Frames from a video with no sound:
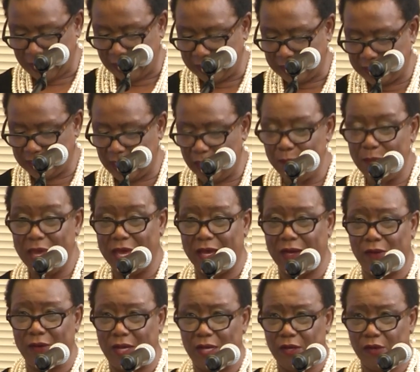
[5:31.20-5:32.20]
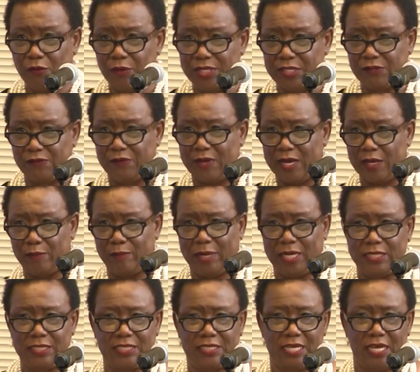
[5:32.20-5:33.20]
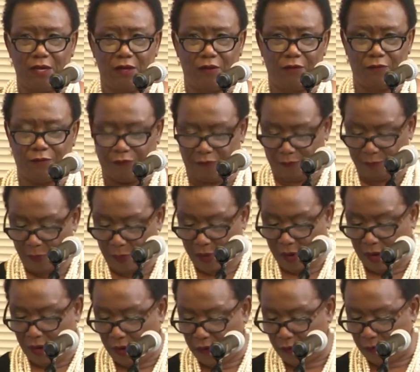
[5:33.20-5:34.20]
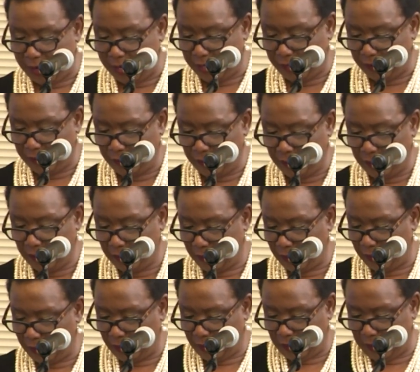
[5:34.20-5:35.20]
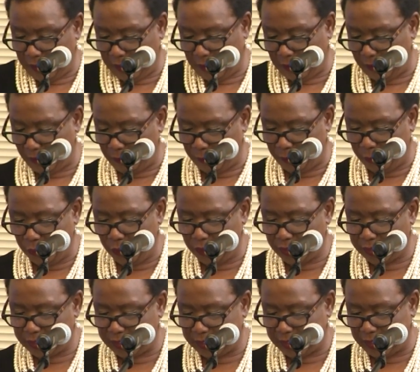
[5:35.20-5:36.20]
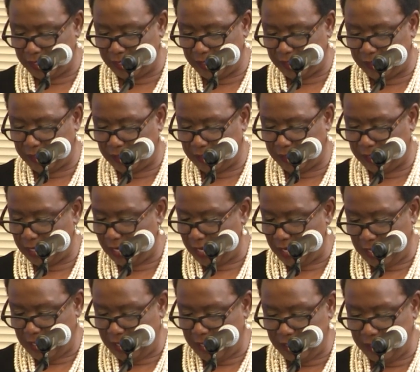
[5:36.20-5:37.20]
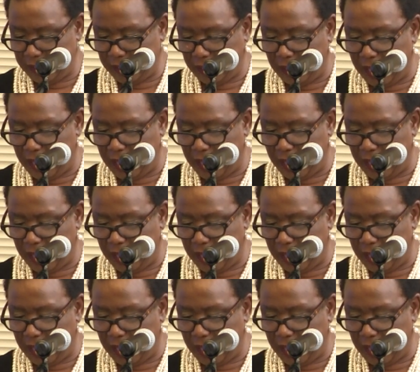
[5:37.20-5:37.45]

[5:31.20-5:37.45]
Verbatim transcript: Somehow, I always found myself around books in, in a